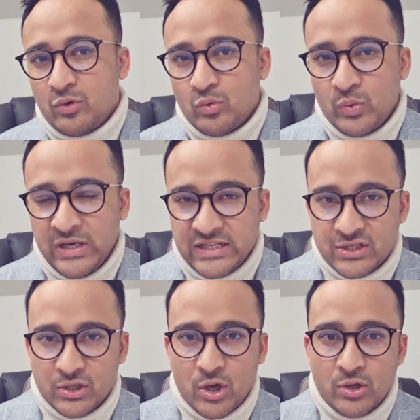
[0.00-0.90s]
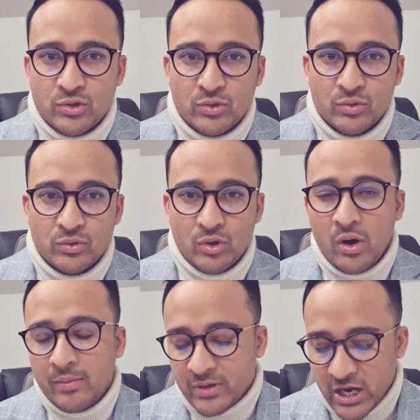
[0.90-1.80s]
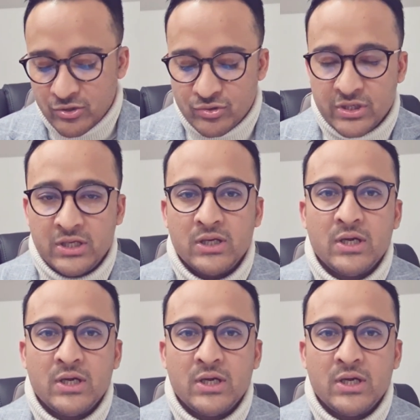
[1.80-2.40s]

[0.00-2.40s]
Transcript: willing to go to your home country,